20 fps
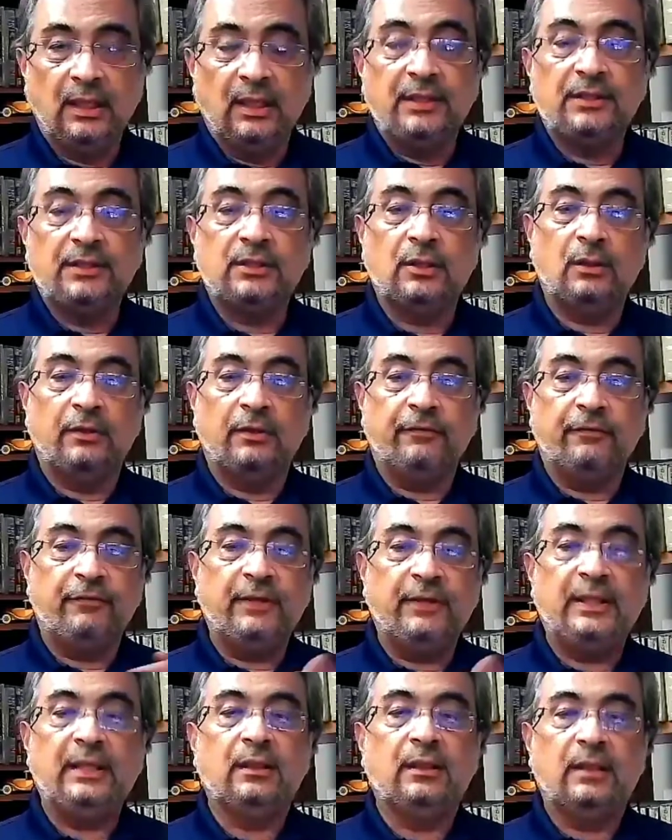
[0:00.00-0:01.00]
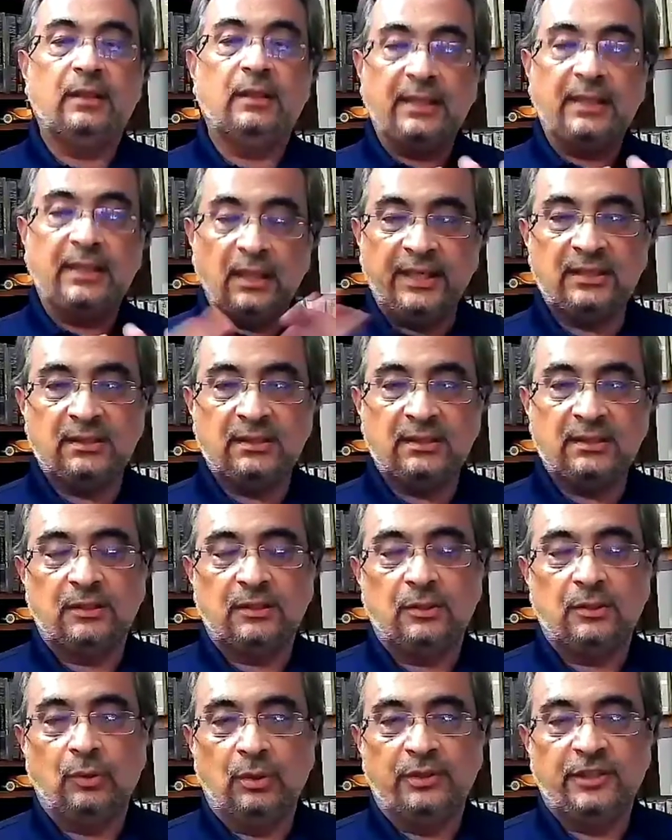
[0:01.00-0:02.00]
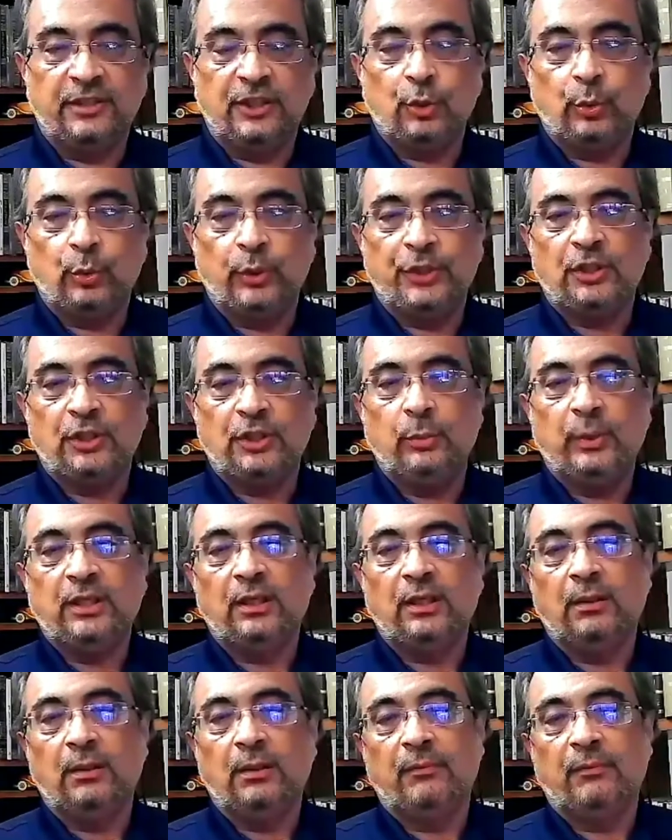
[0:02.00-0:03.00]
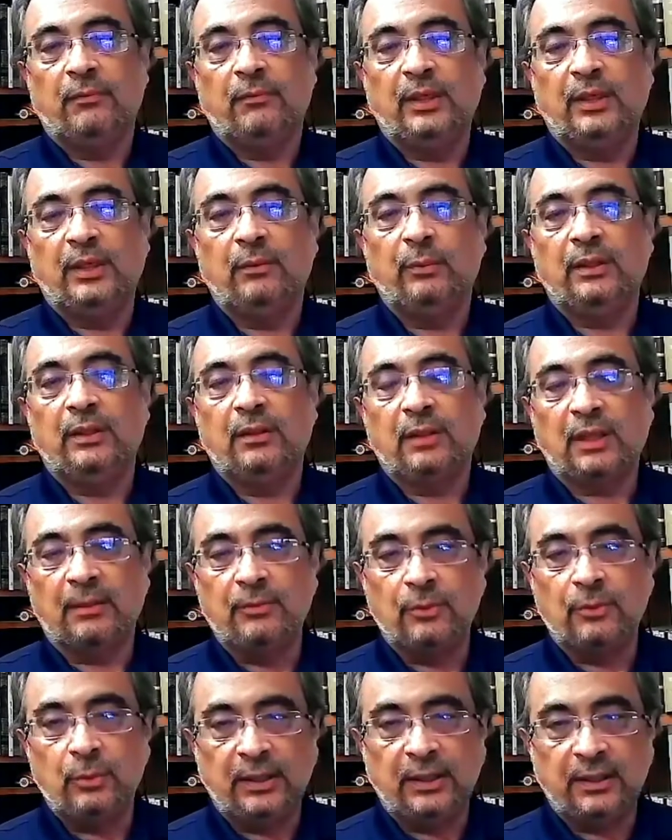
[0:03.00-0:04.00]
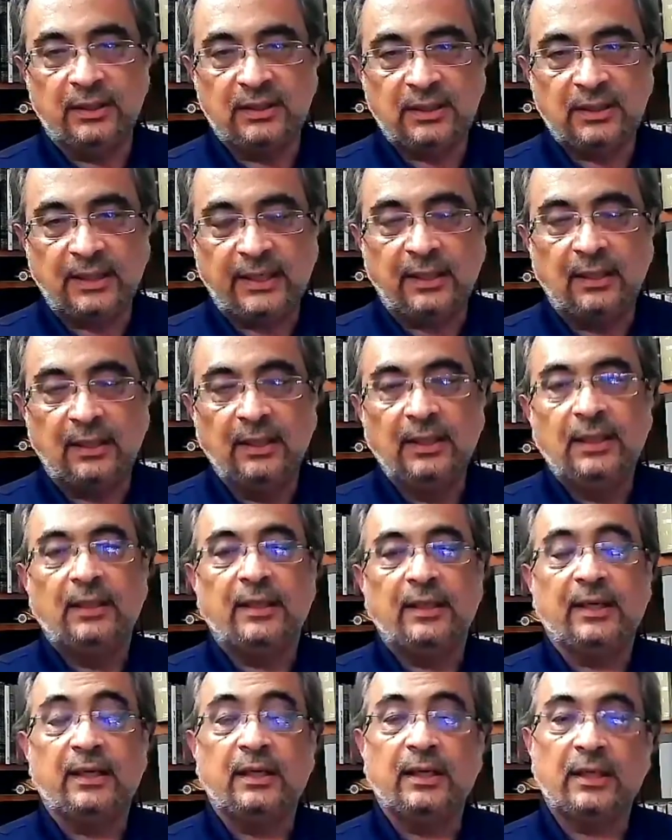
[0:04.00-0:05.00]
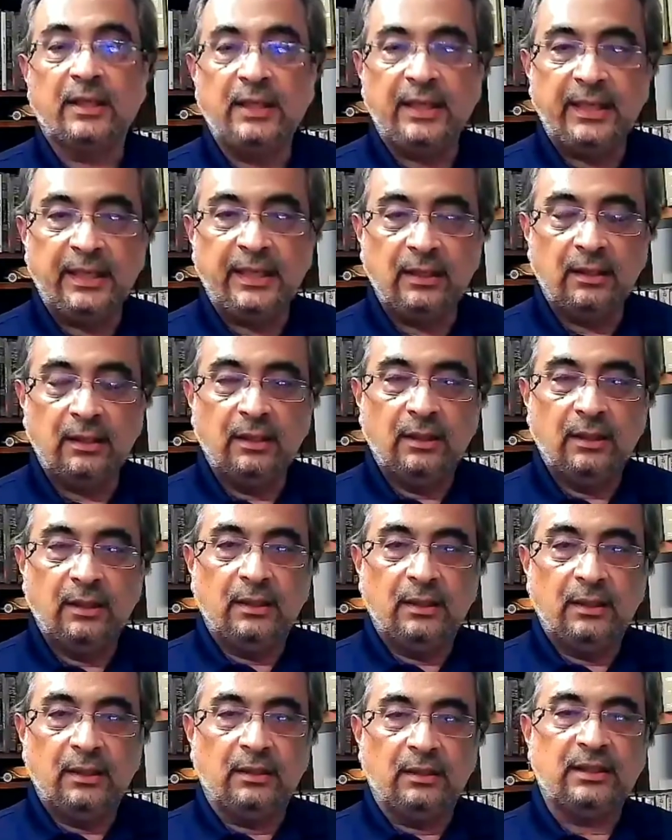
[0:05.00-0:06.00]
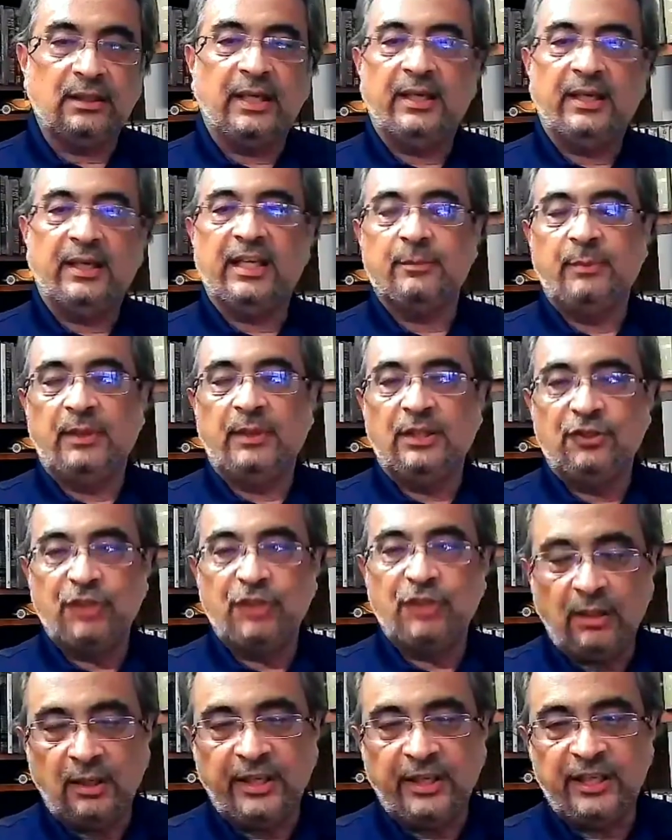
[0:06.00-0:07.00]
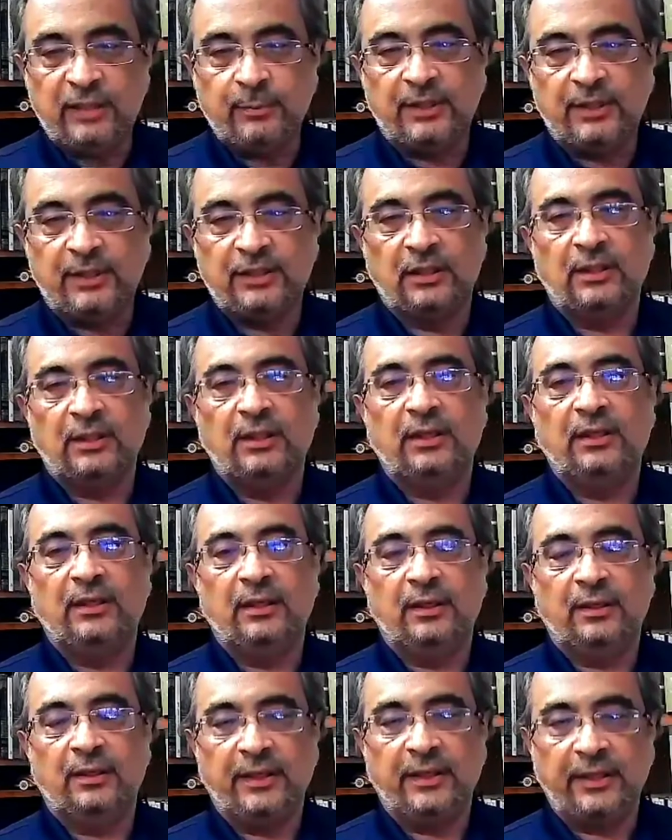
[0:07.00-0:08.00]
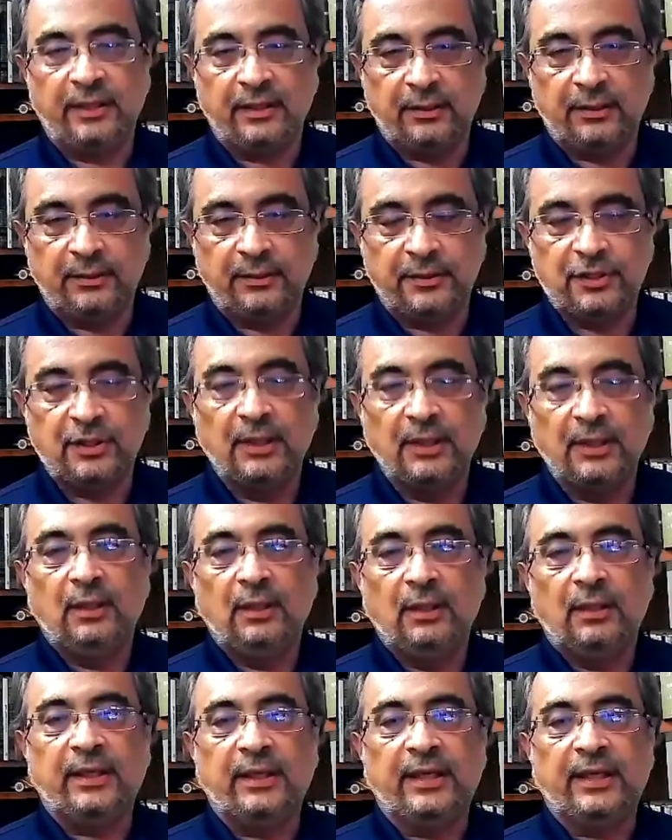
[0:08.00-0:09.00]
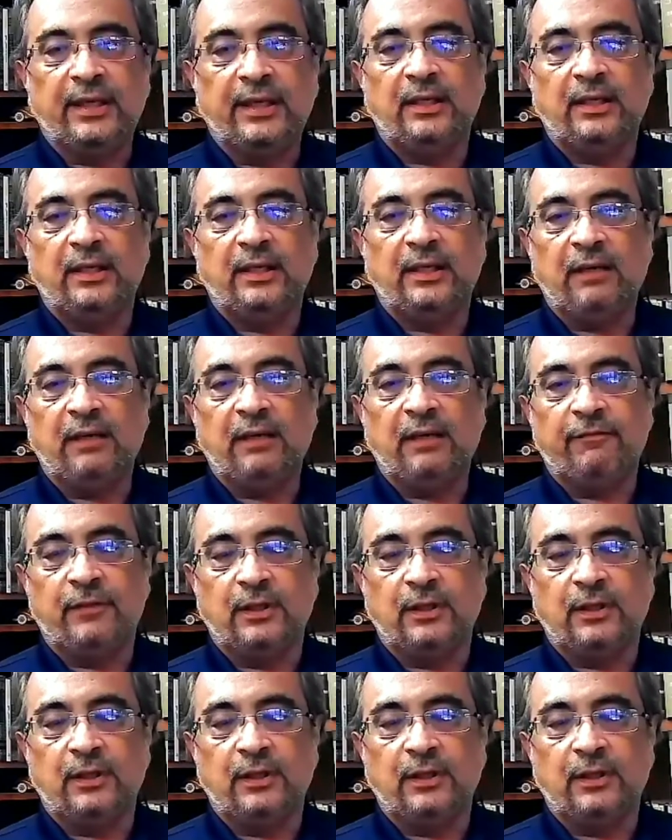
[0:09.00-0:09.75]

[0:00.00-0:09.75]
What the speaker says: So if we analyze this whole situation, we come to understand that, again, it has been generalized by certain narrators, that they have